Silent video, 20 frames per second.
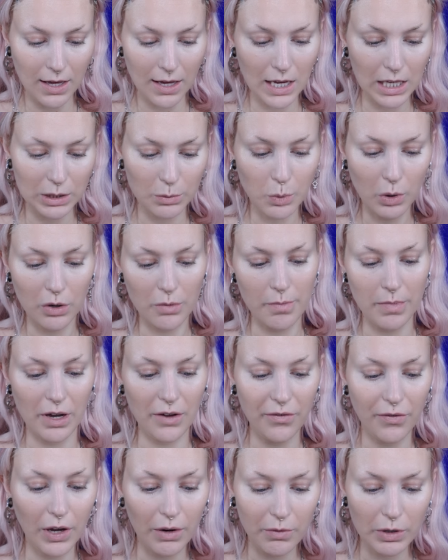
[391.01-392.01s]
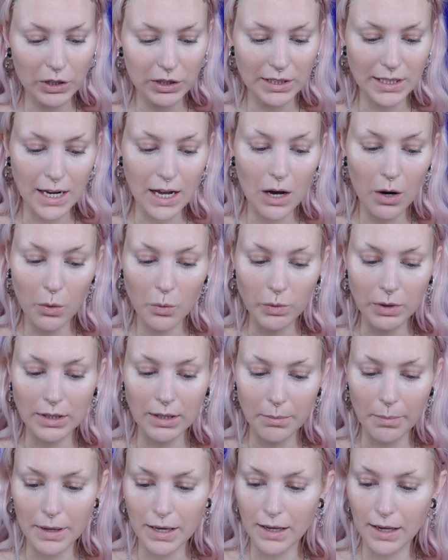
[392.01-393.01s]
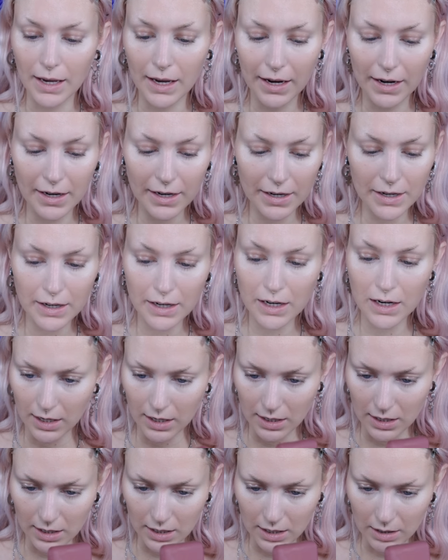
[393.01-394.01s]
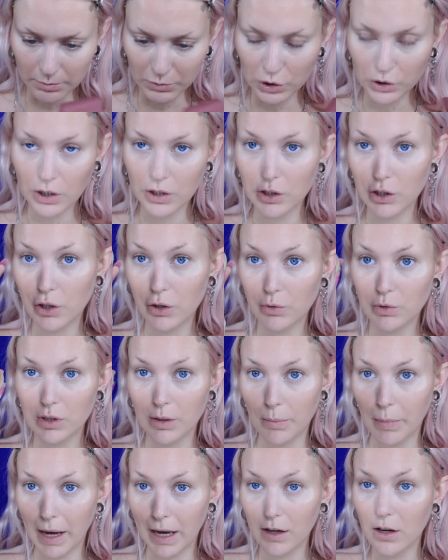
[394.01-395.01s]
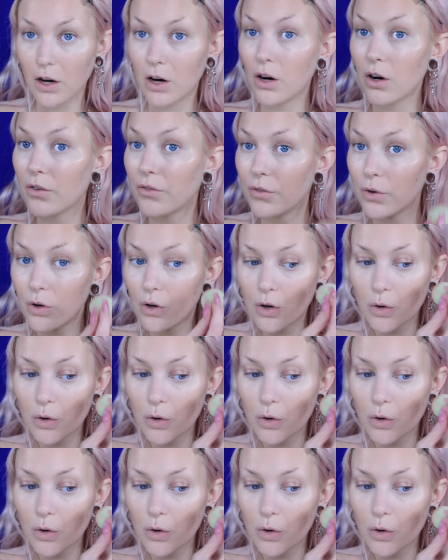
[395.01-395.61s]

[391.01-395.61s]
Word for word: It's one of my favorites now with pink hair and I'm just gonna use the back of